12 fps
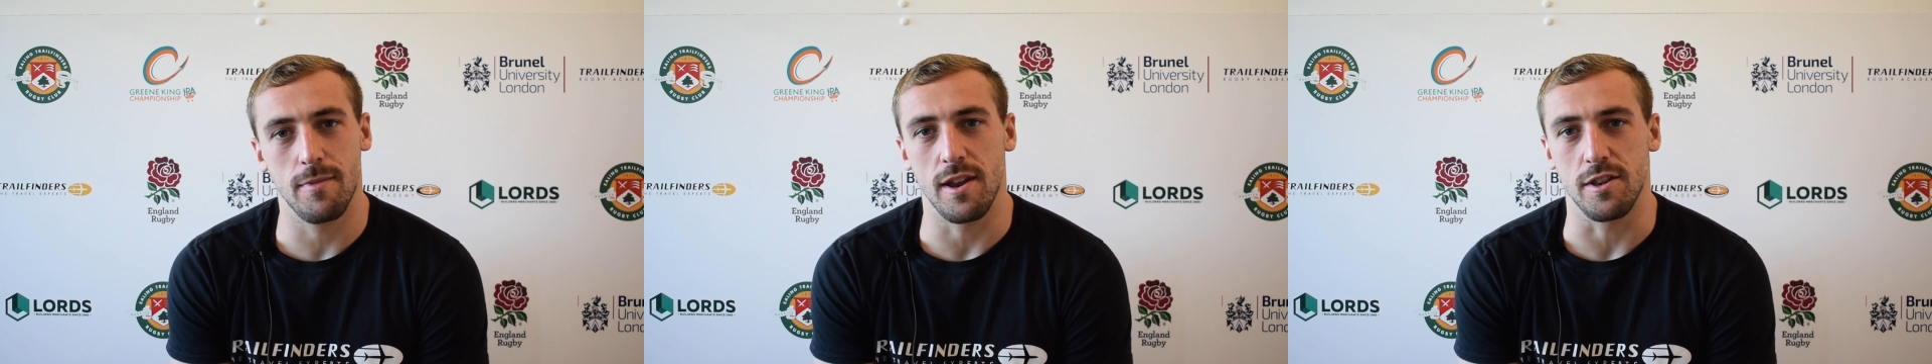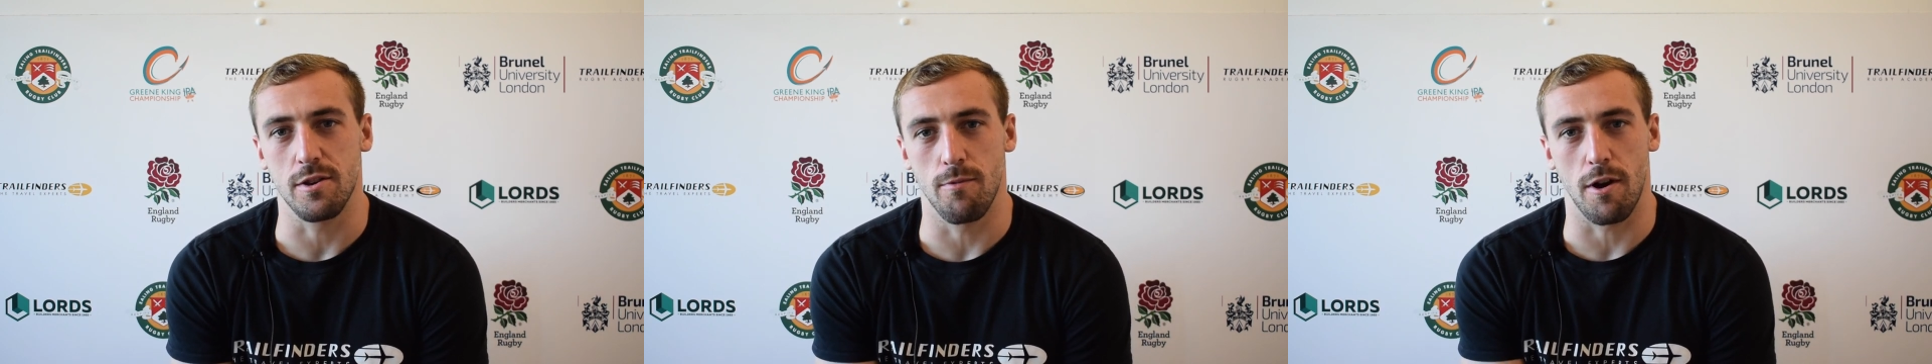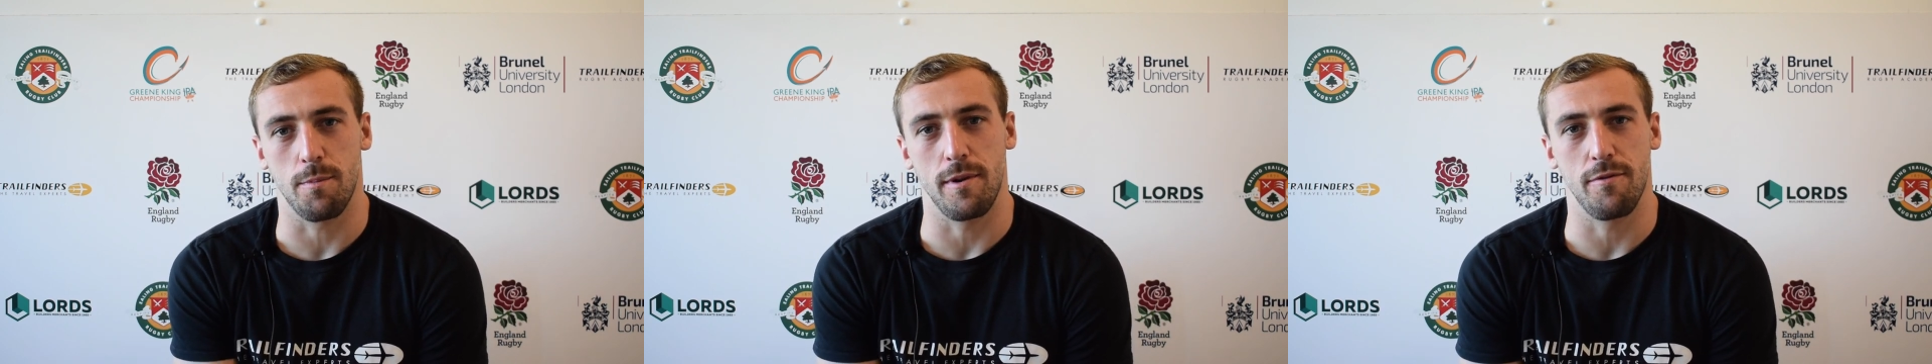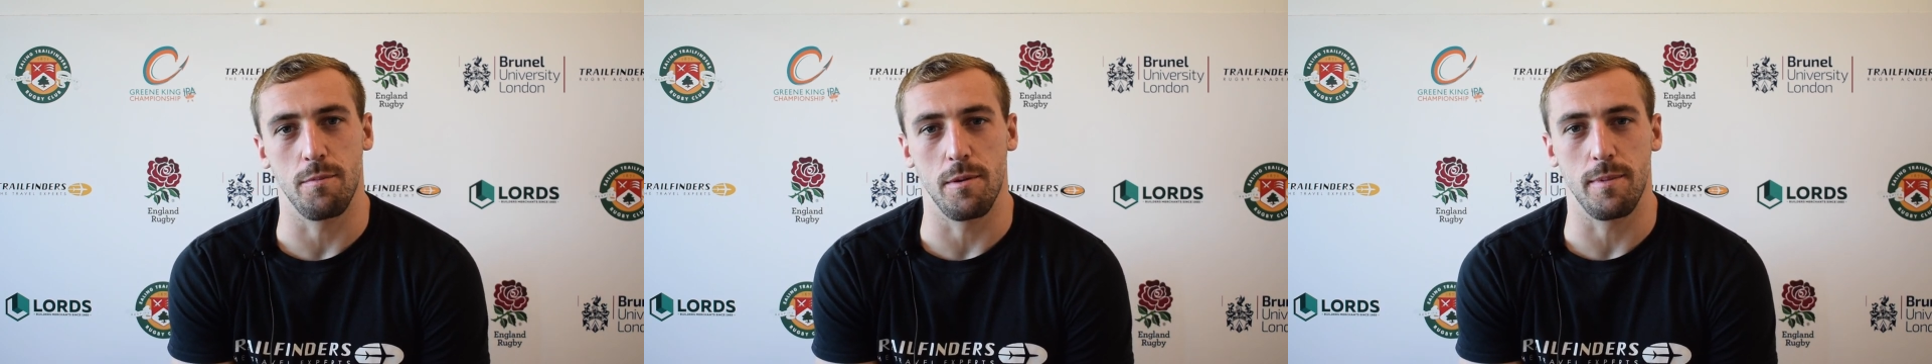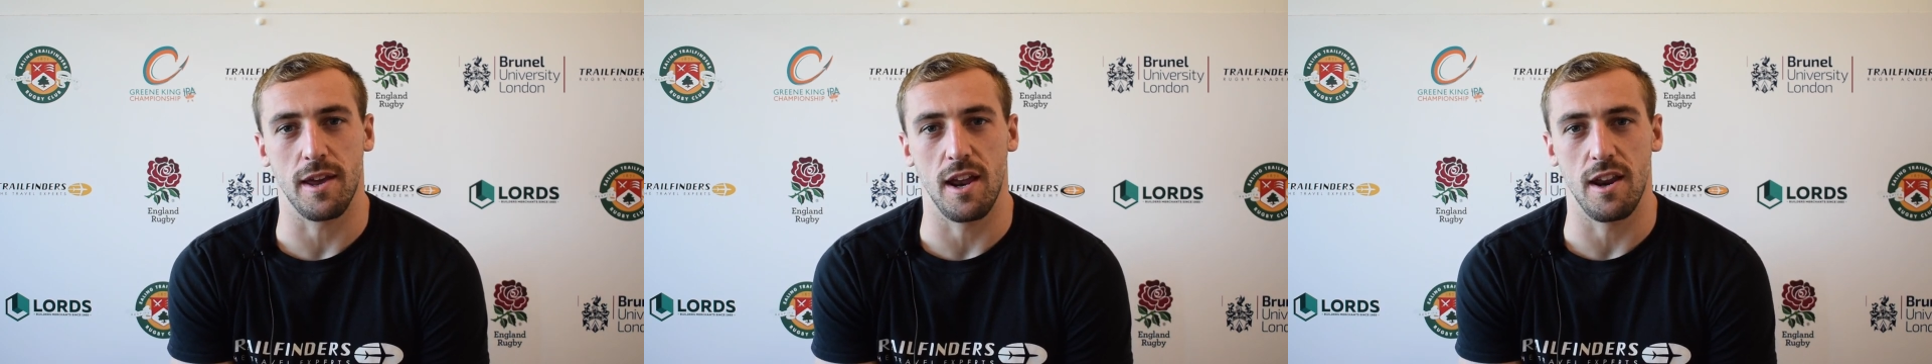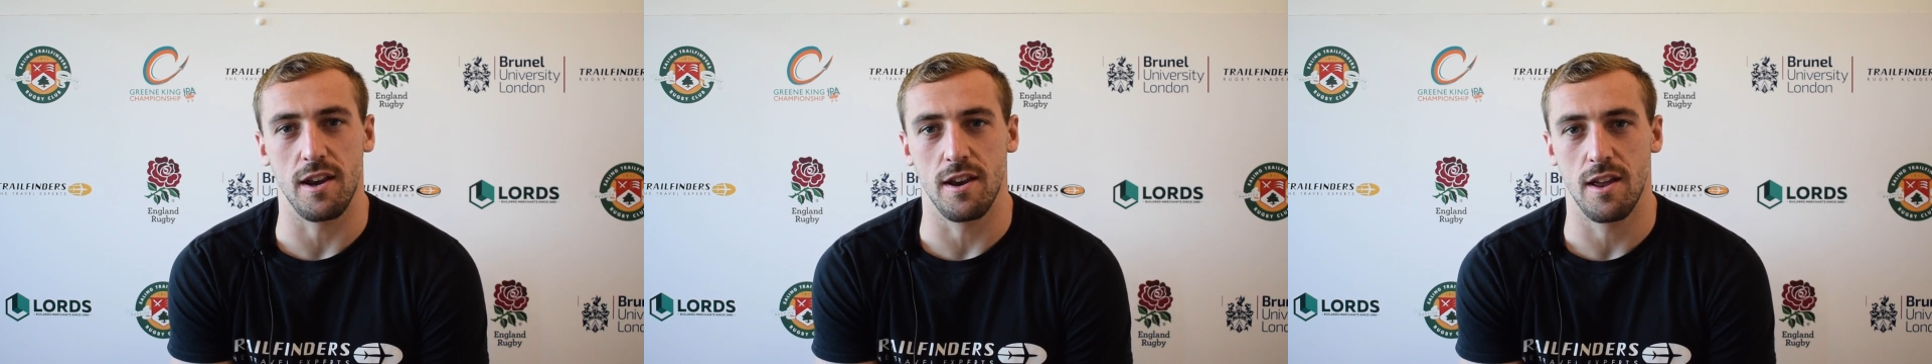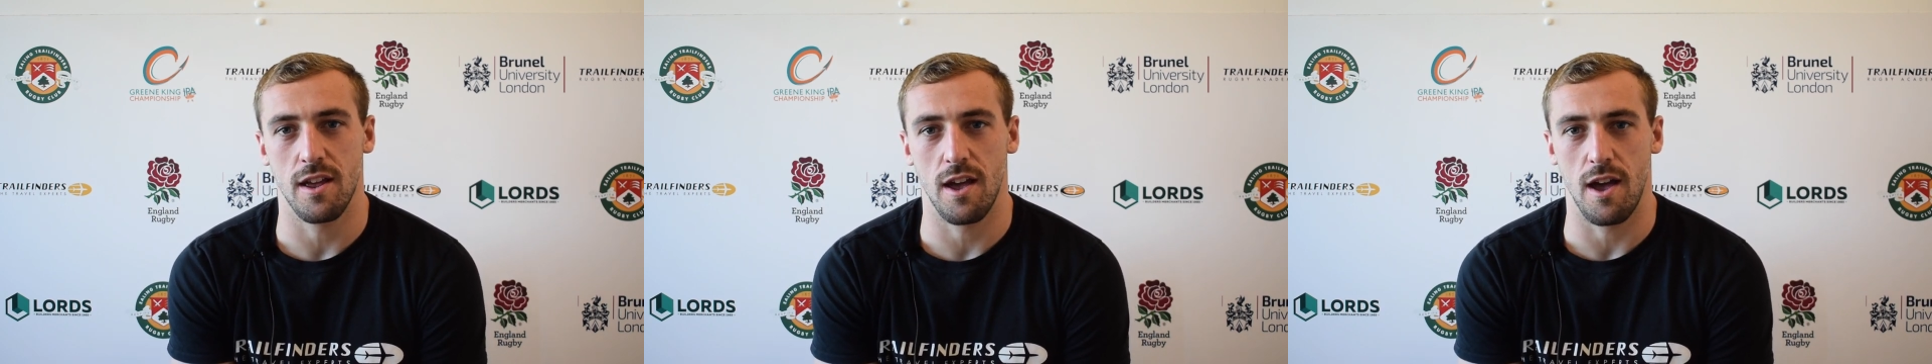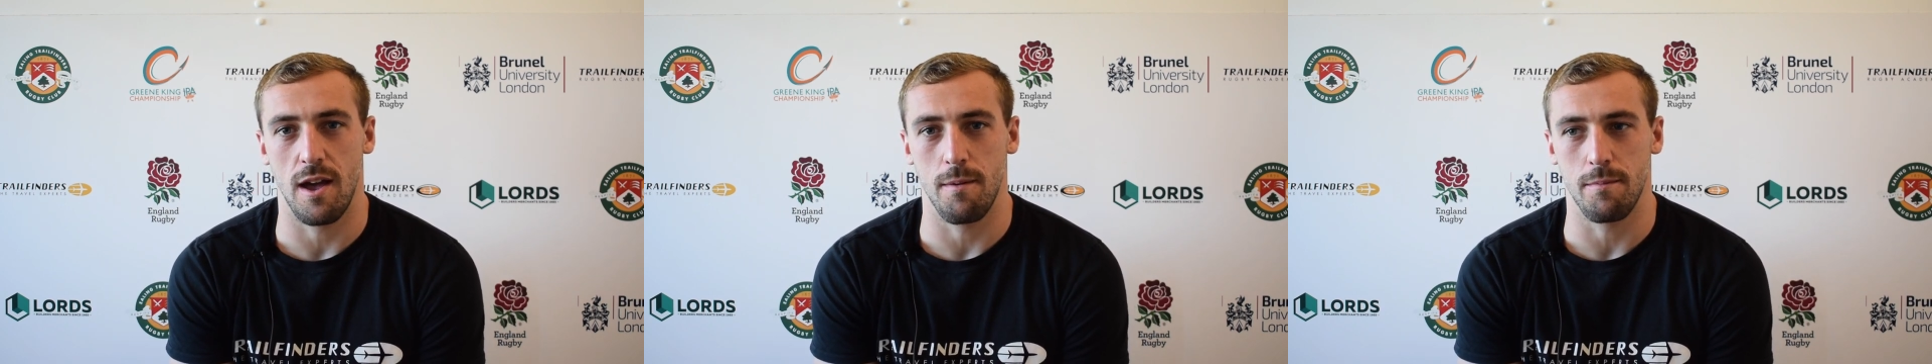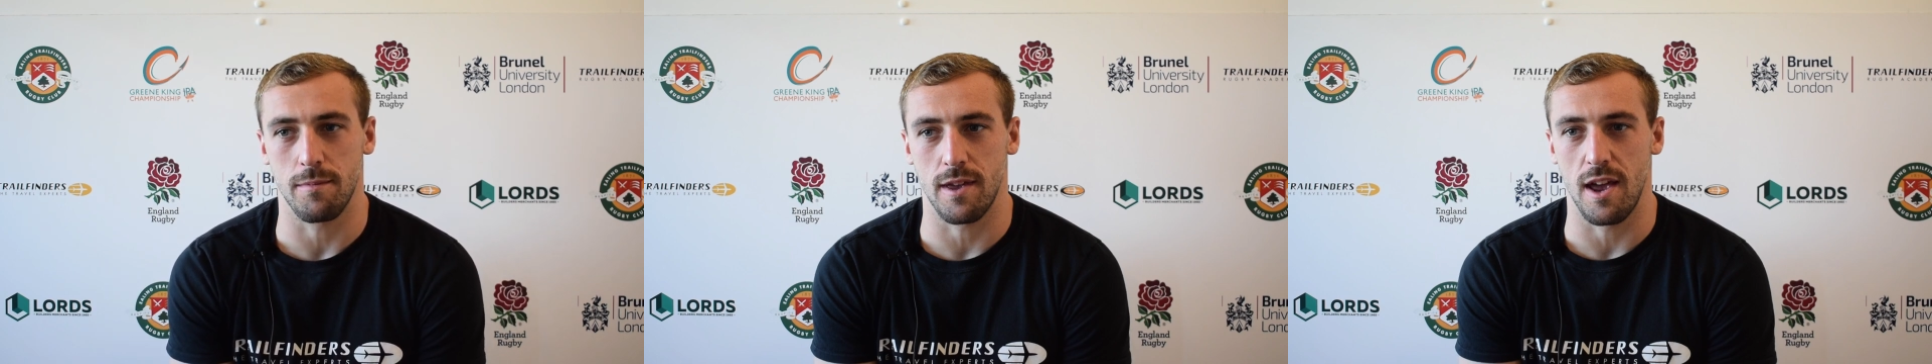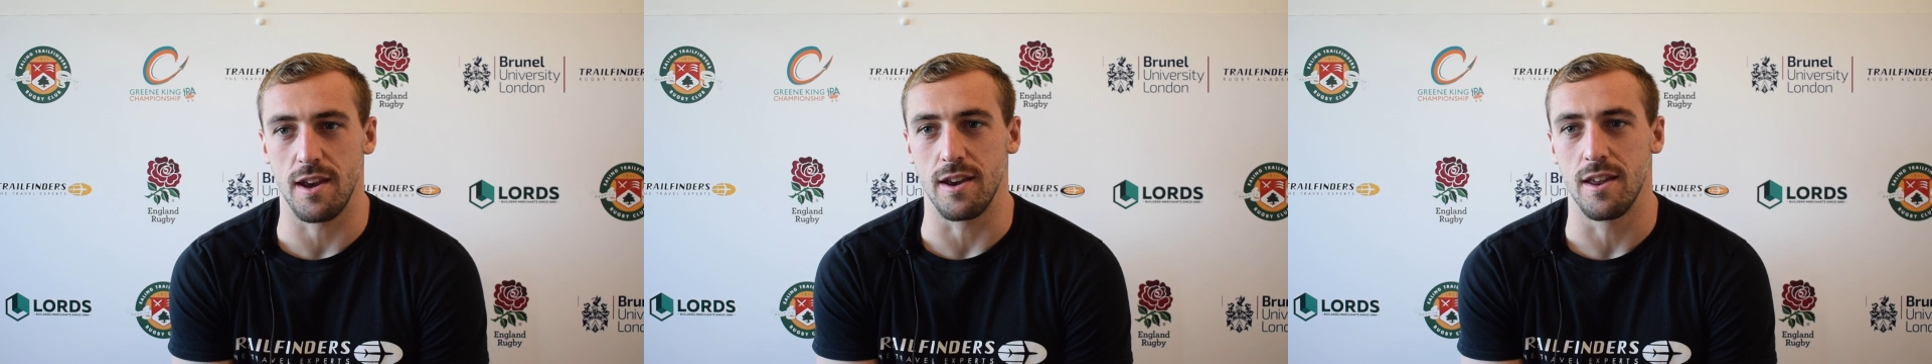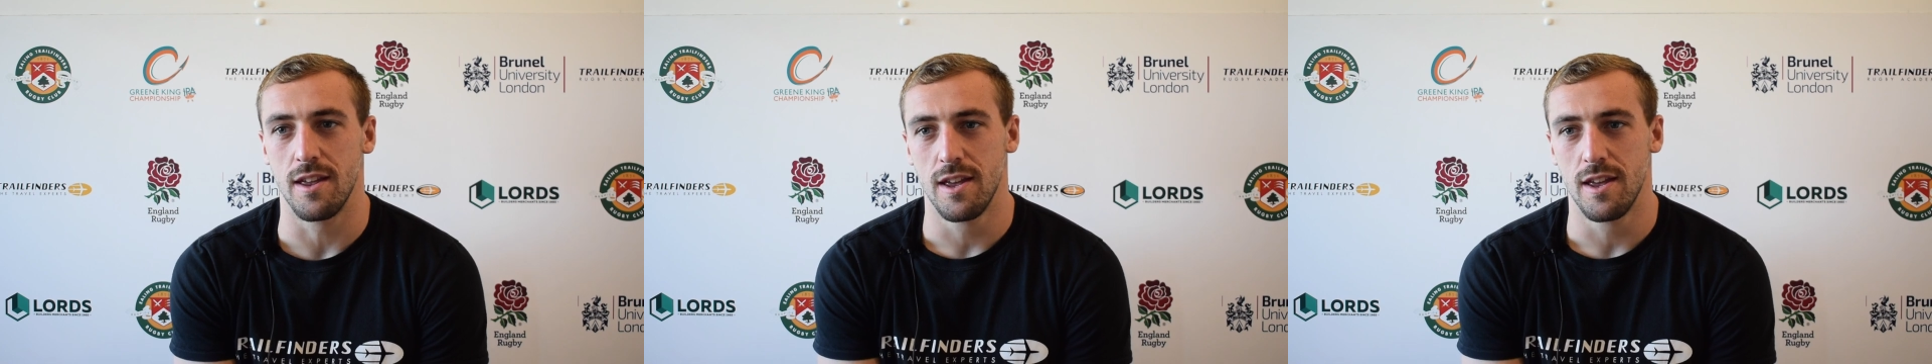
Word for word: into rugby from the beginning um, getting